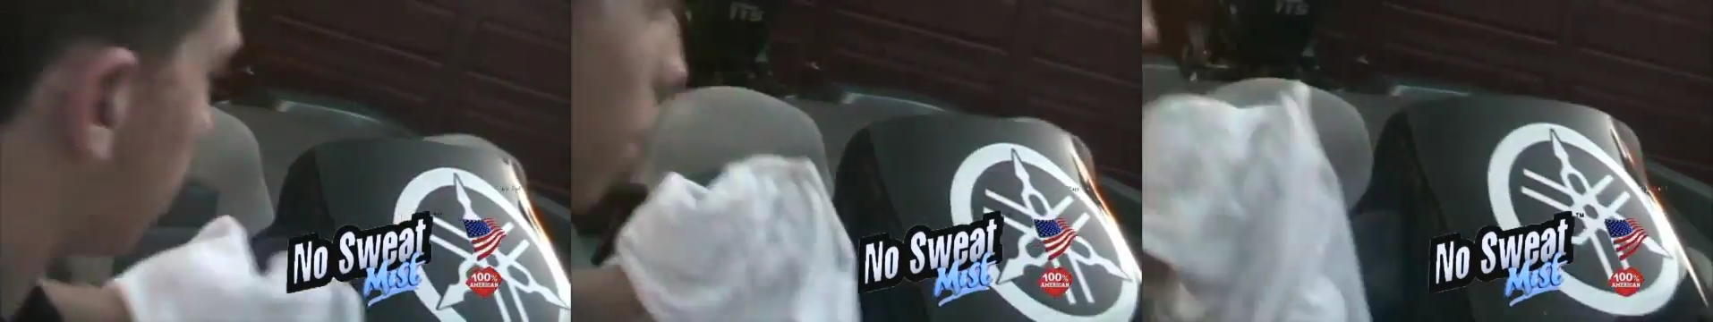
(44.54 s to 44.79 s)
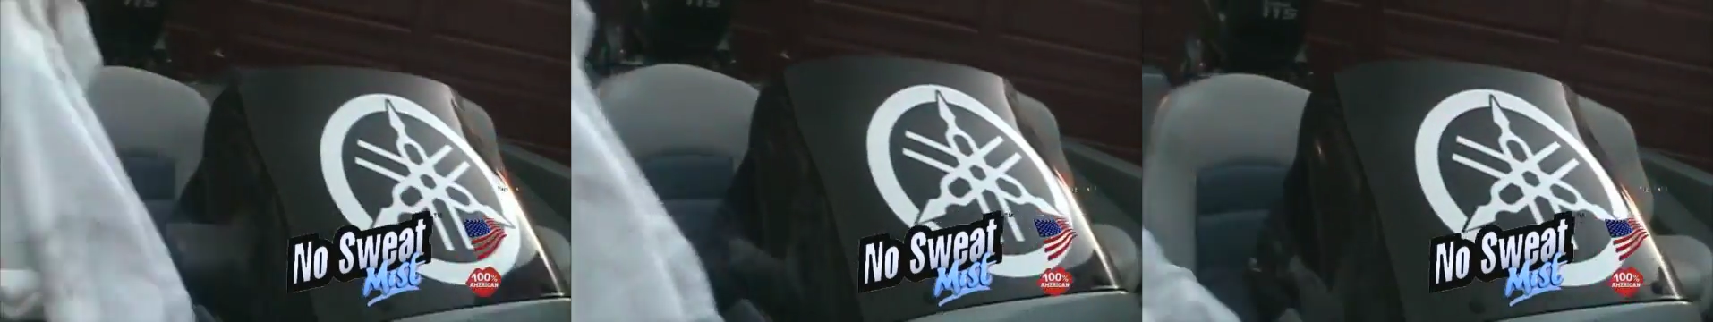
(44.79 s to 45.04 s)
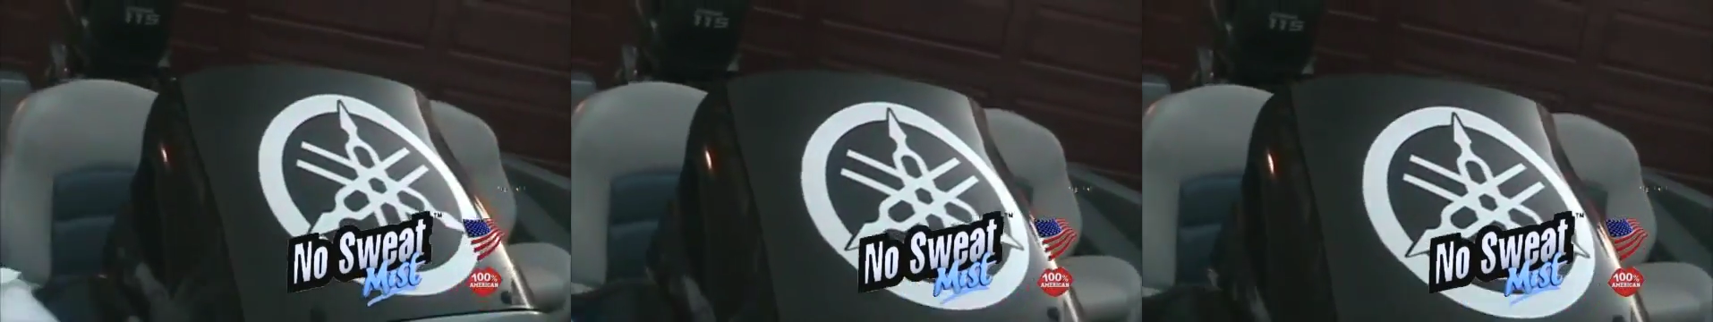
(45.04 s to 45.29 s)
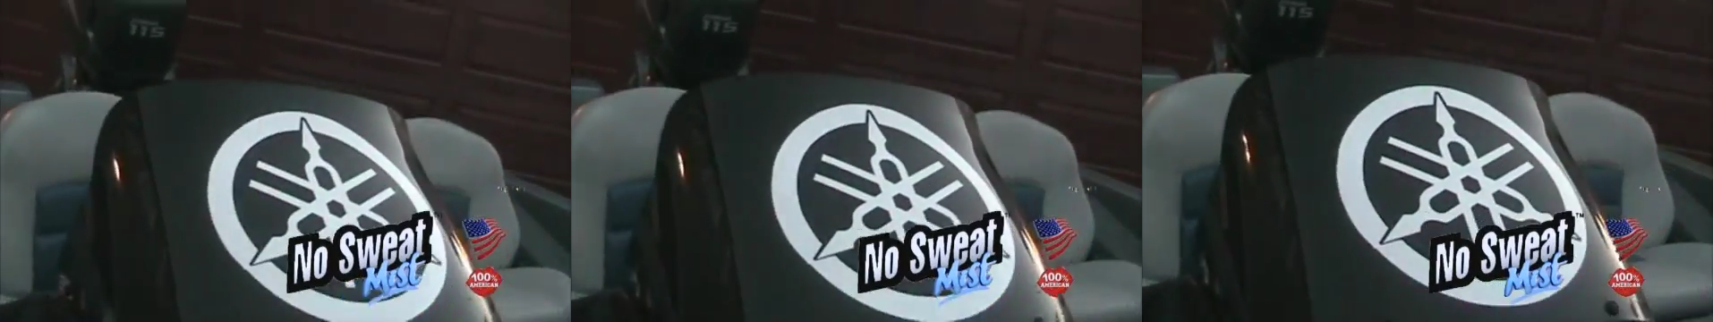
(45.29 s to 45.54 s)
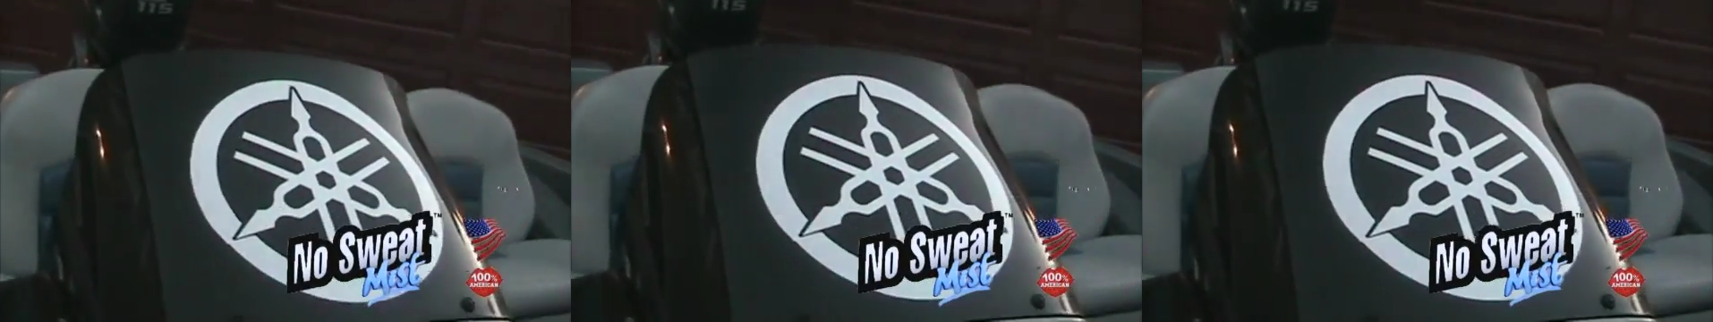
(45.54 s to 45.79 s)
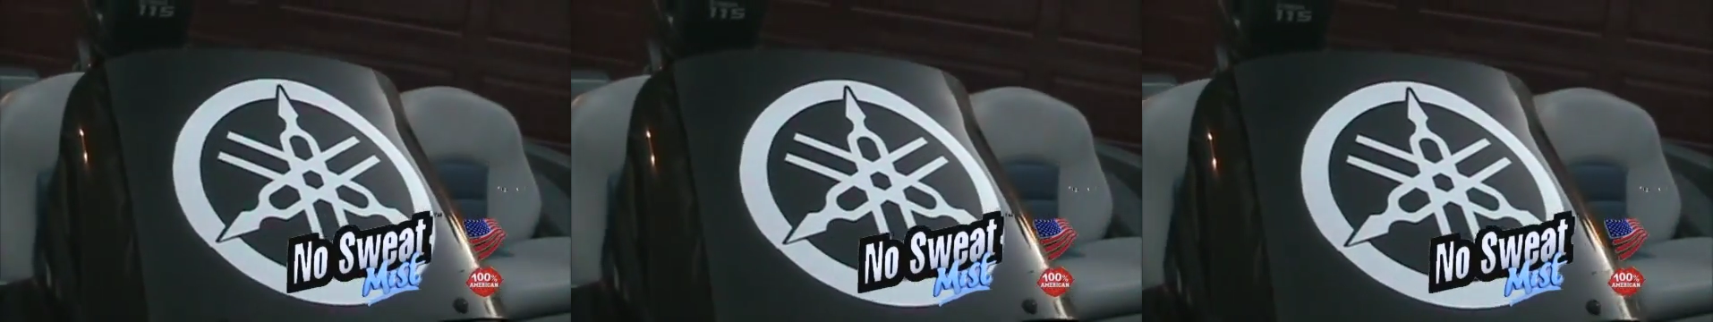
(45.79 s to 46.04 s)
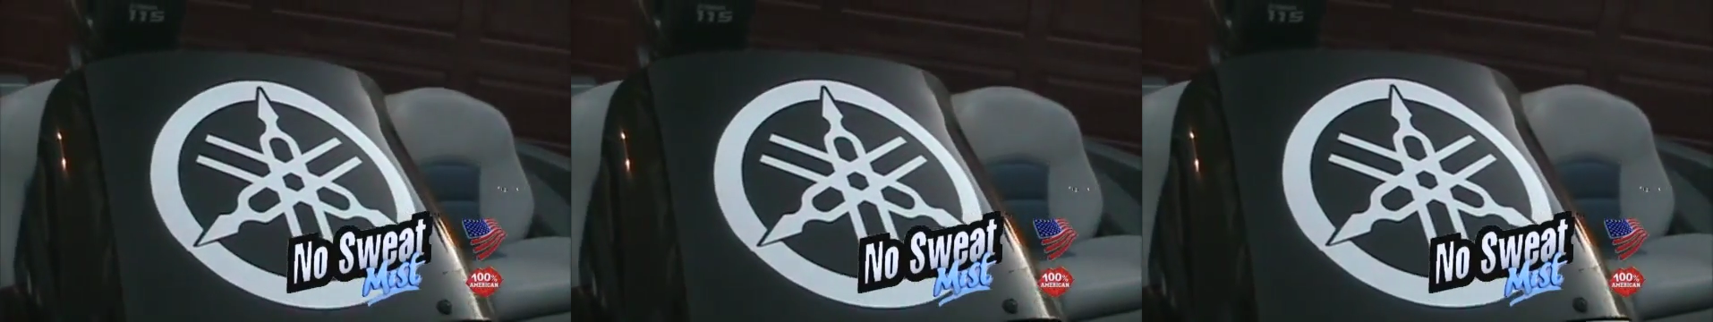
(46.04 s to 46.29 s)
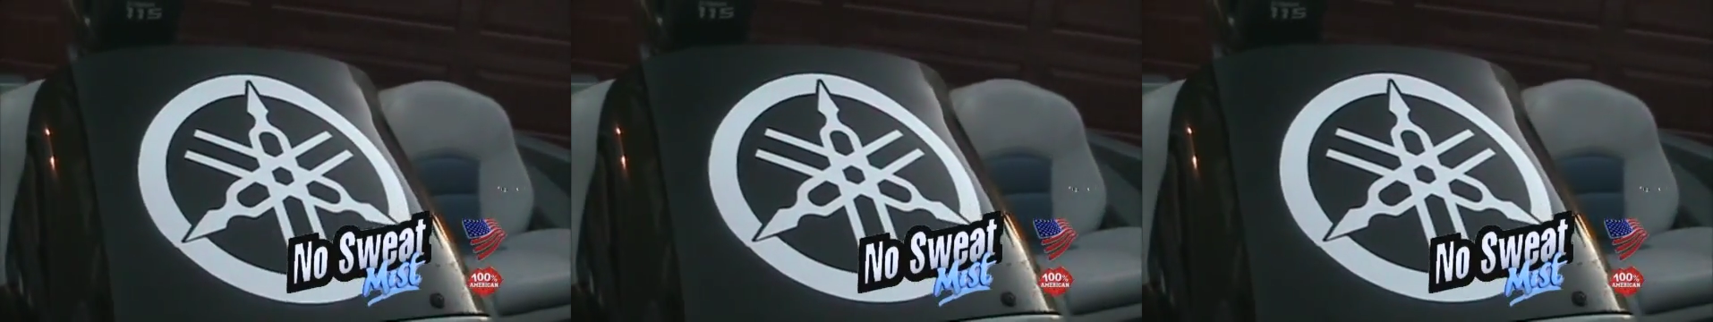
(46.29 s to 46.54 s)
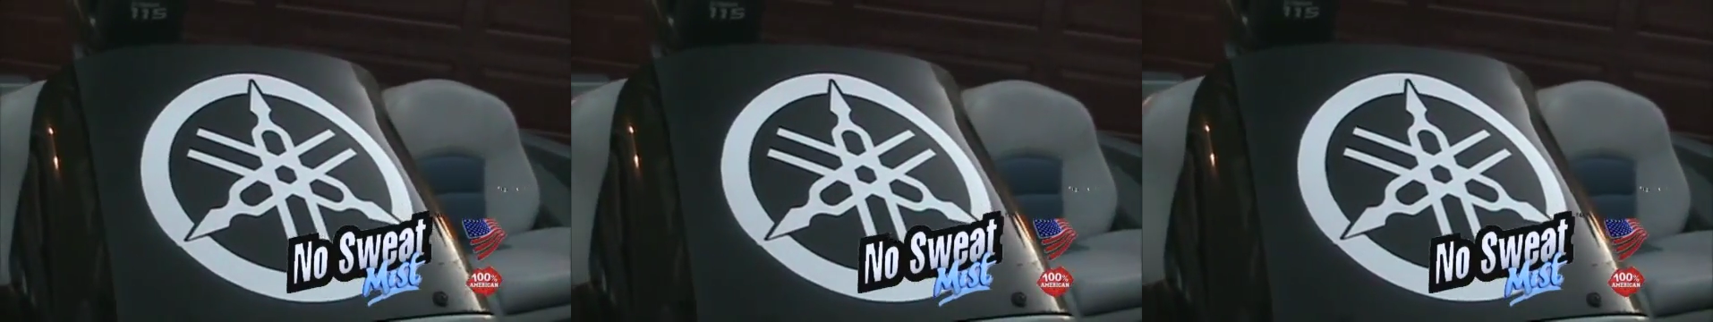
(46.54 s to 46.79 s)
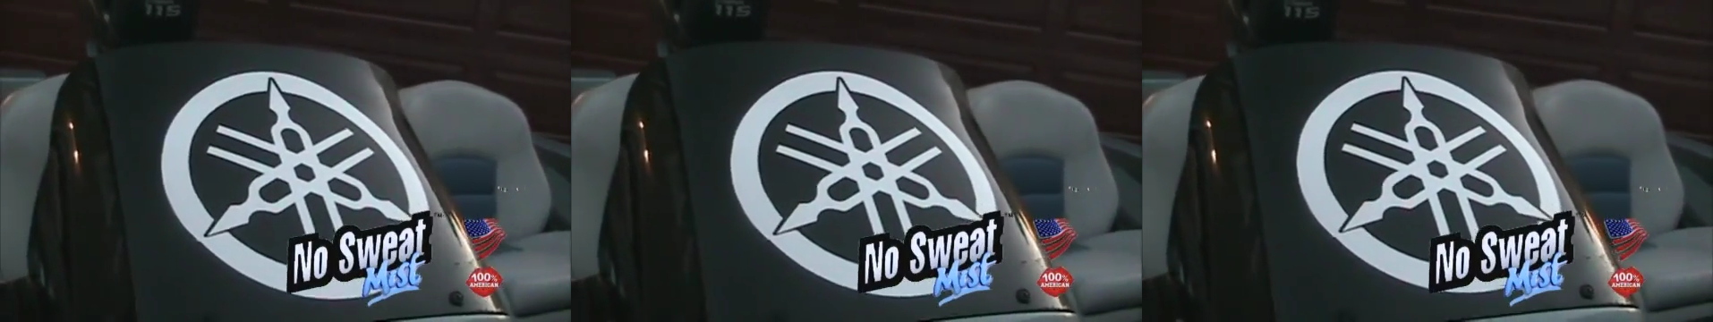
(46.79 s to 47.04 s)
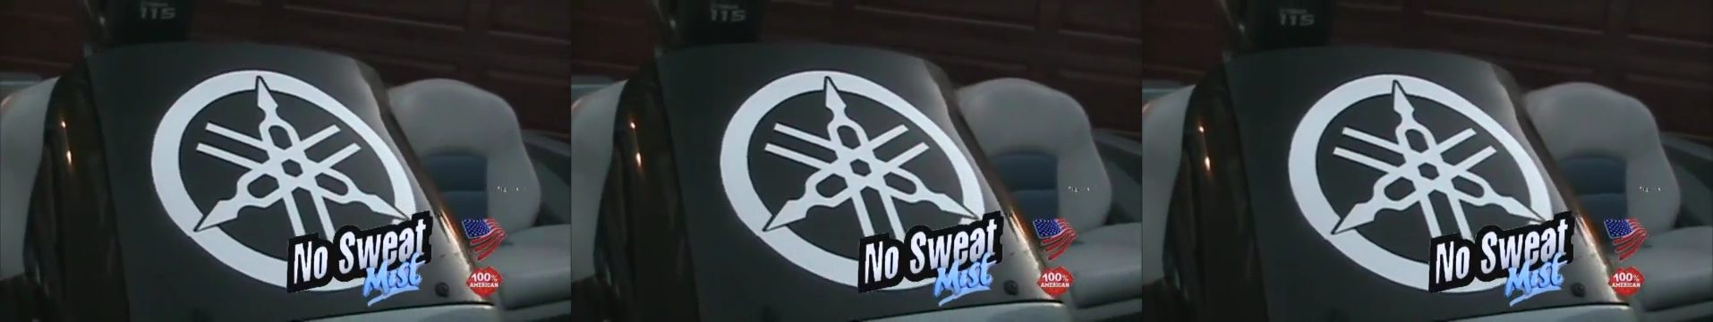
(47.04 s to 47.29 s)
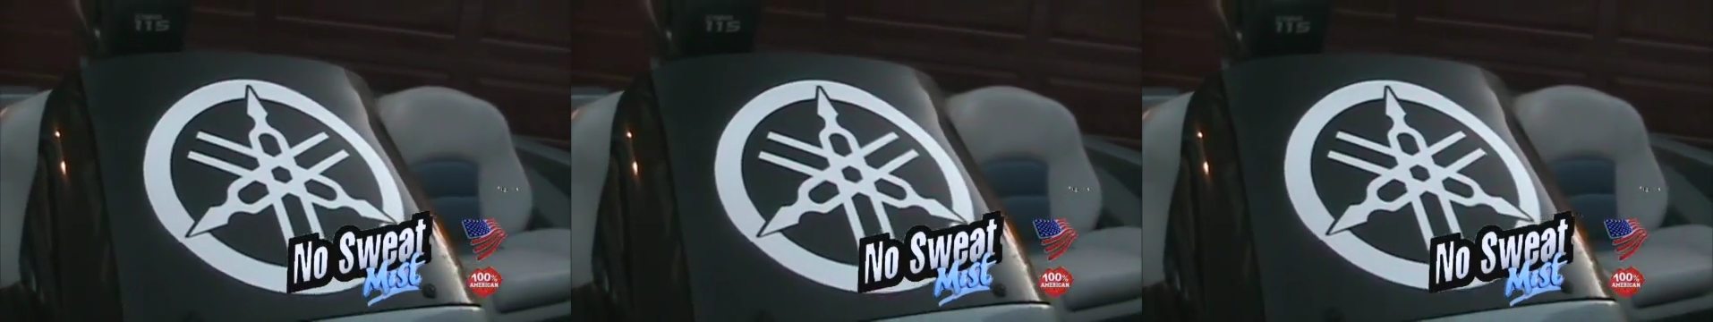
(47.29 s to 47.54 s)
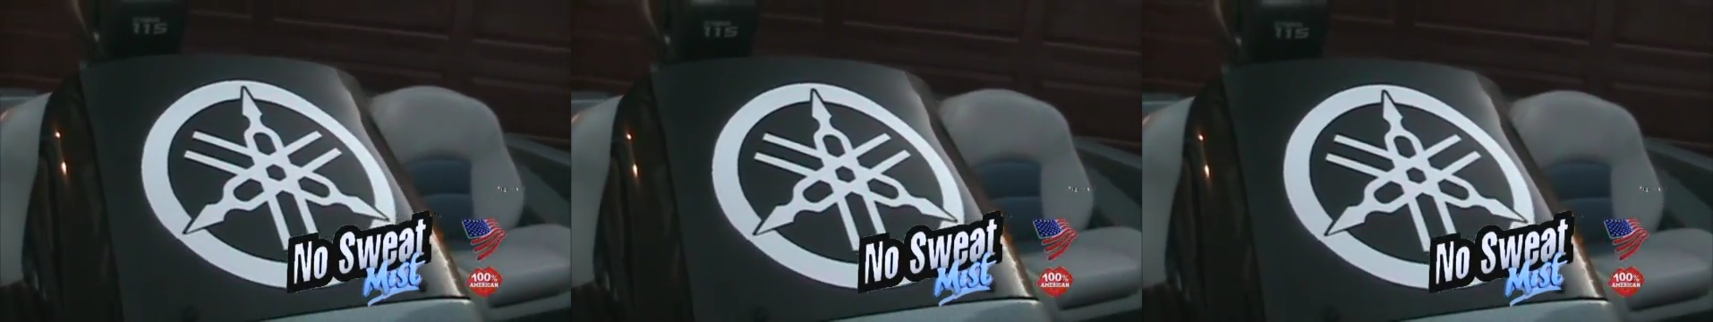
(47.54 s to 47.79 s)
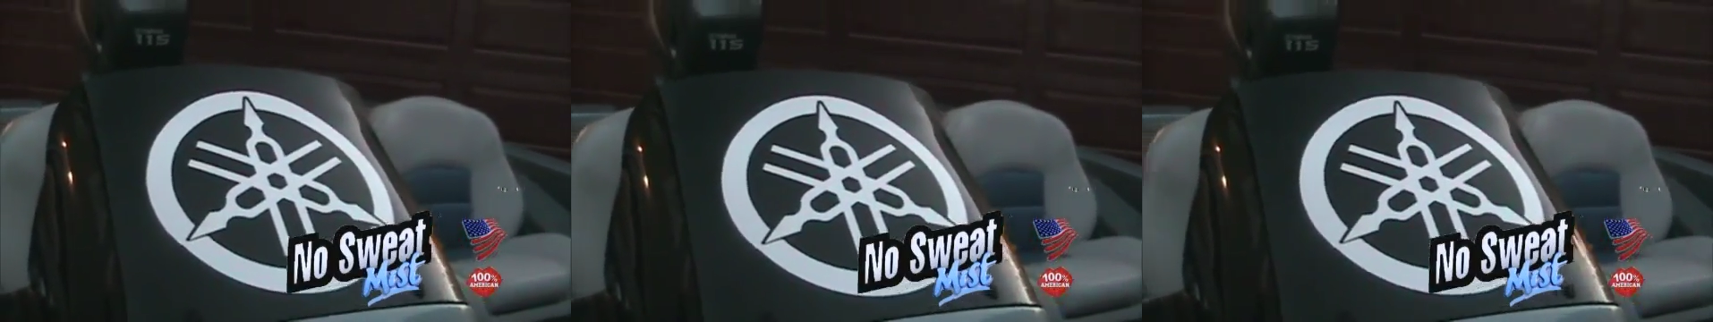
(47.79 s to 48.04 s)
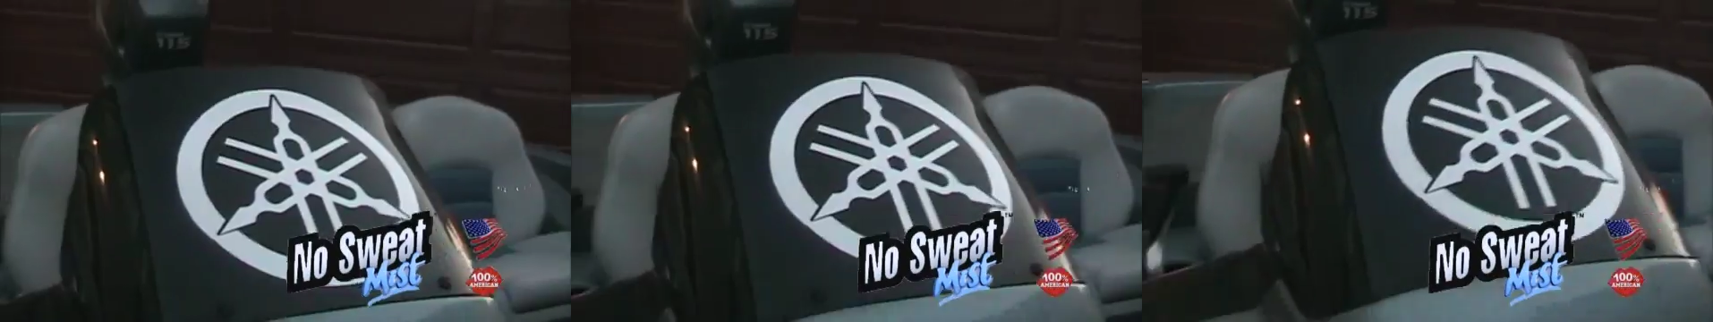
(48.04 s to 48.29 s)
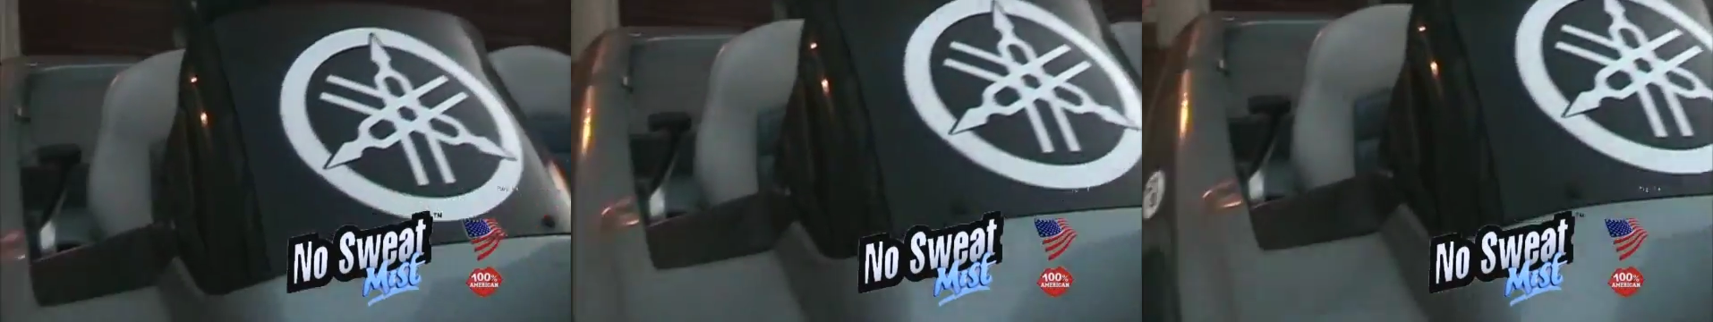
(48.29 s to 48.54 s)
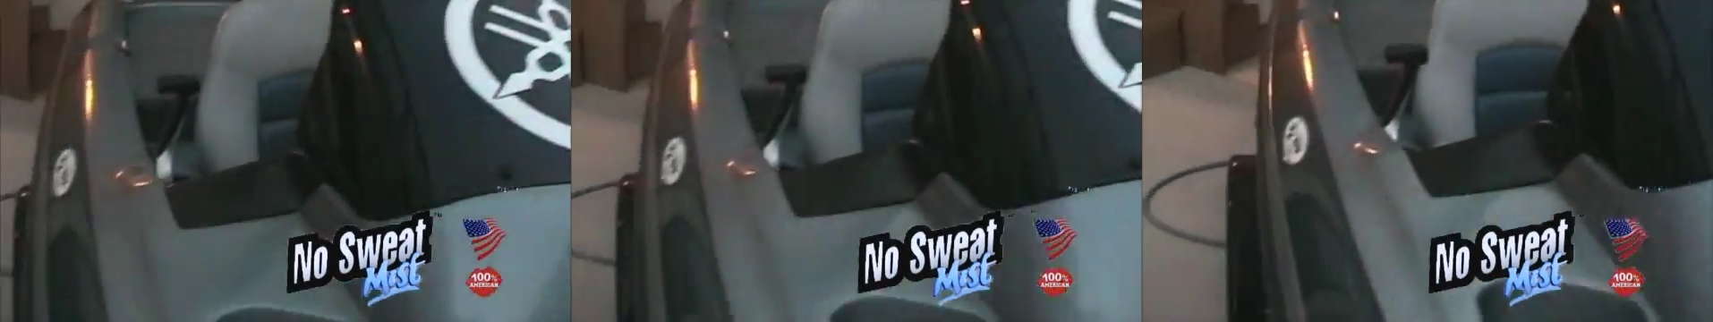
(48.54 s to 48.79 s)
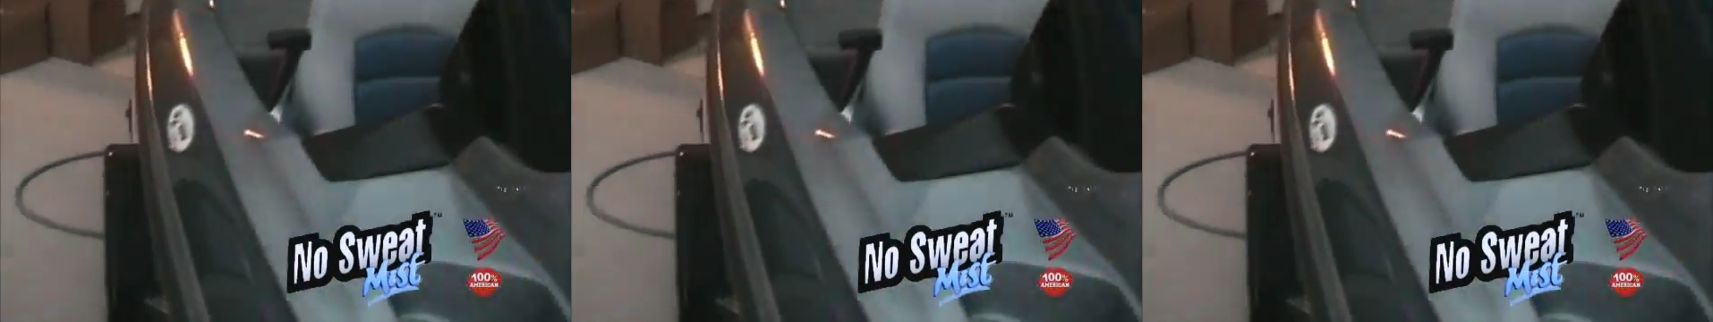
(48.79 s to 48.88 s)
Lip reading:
Nobody's mouth can be seen.